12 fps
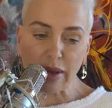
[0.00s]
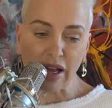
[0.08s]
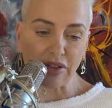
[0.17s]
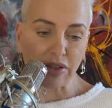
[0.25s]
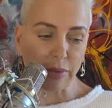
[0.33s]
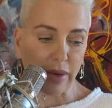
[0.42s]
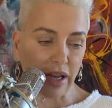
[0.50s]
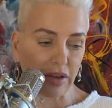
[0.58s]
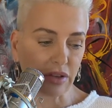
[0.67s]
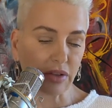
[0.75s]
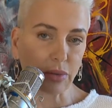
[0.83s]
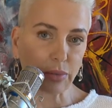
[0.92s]

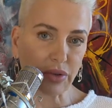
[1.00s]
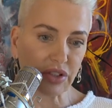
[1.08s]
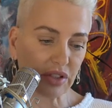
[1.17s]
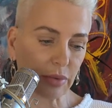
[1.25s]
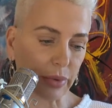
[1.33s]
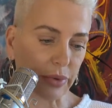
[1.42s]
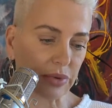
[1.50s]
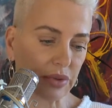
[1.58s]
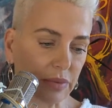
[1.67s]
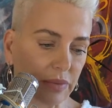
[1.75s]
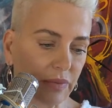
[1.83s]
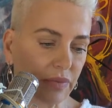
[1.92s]
mathematical principles.